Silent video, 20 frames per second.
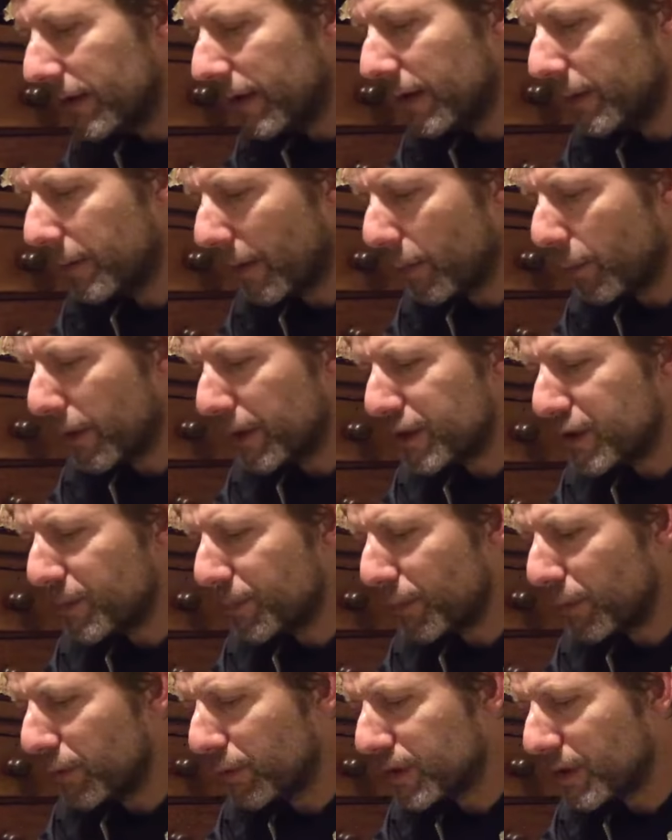Anyway, Ouija
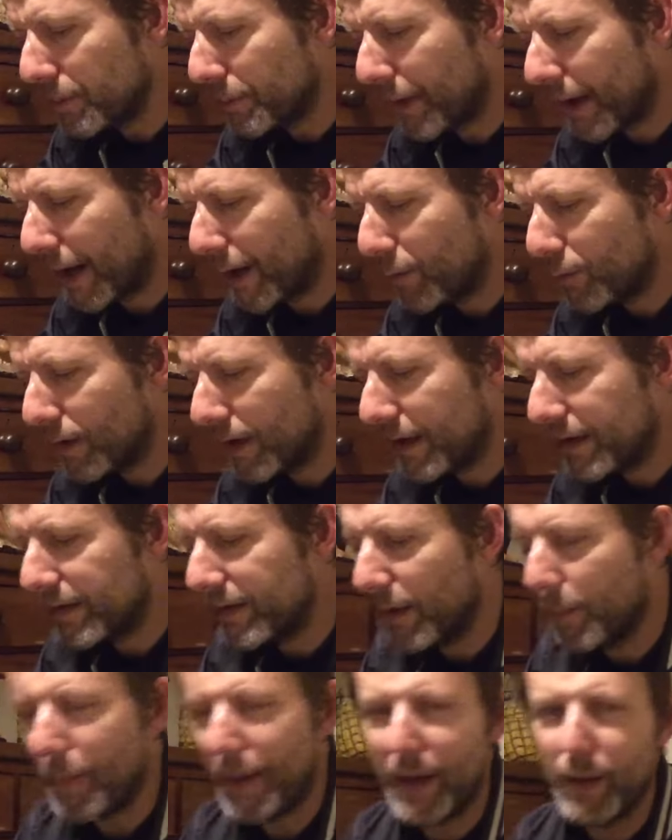boards at
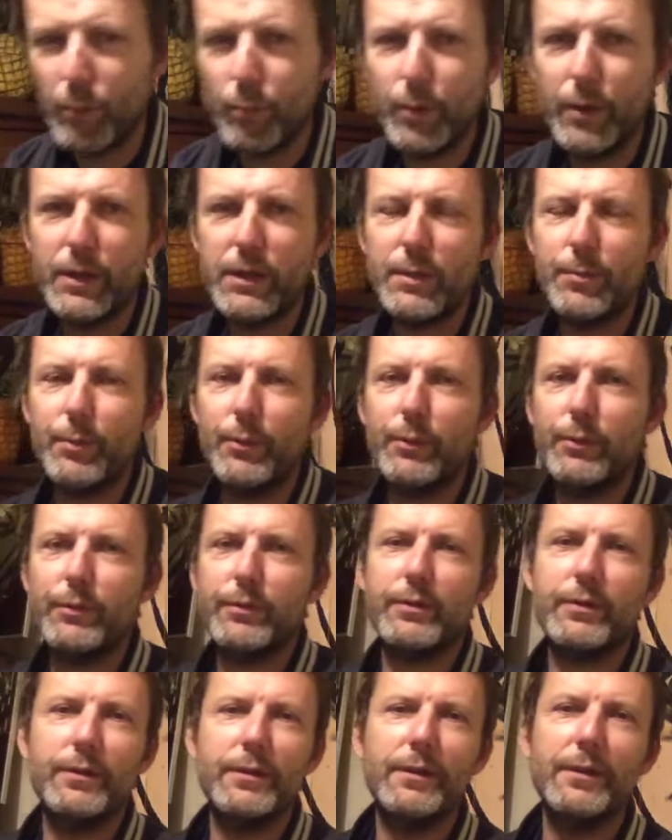Poundland. A pound Ouija
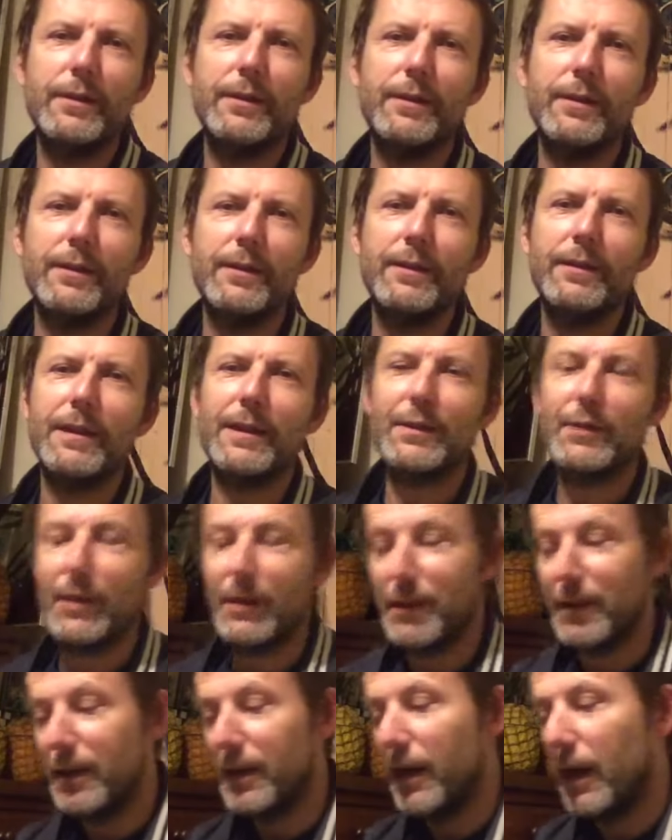boards? That's,
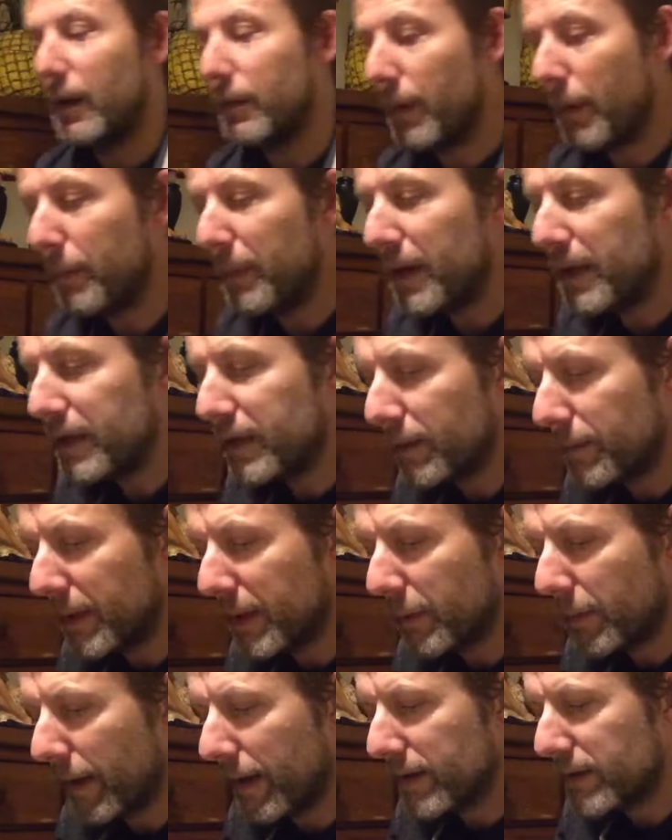and a medium
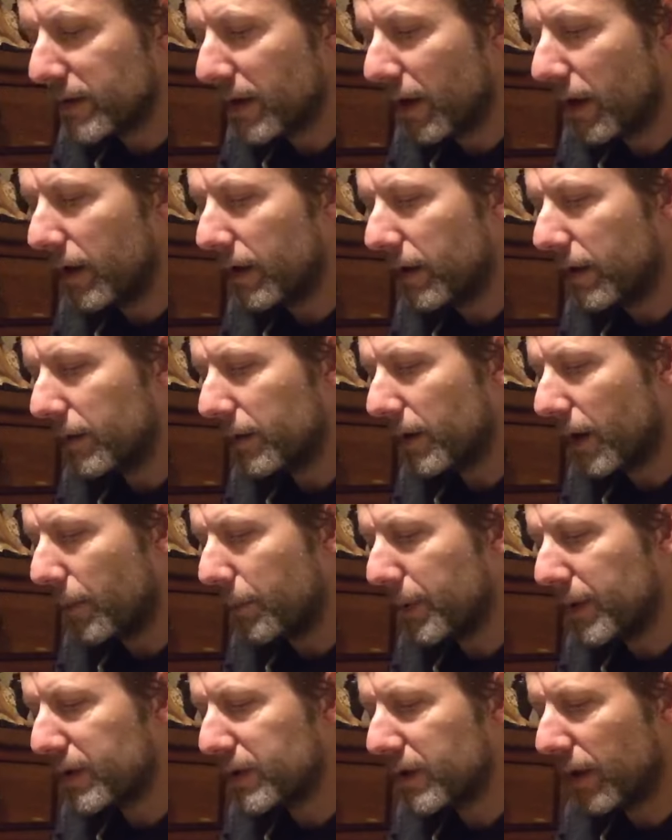anyway has
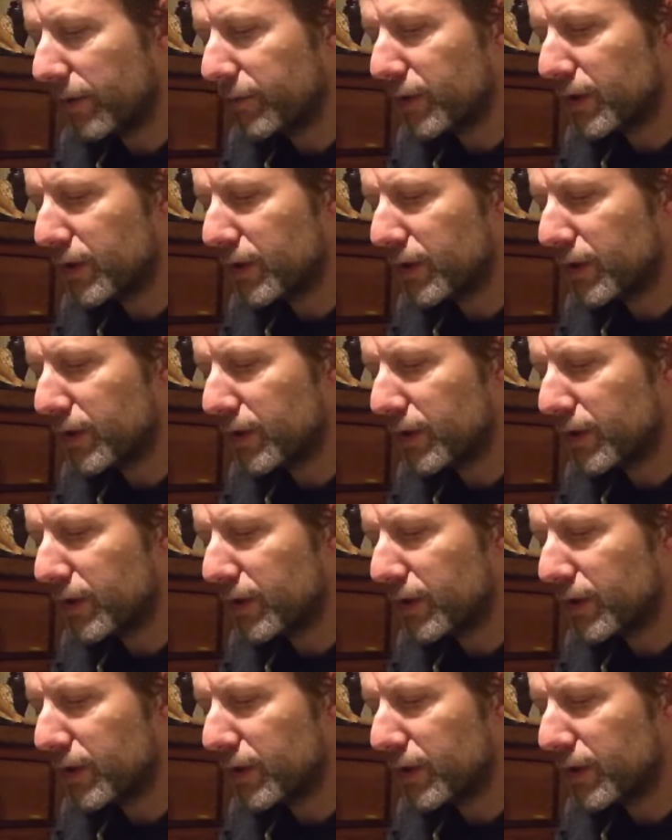got pissed off.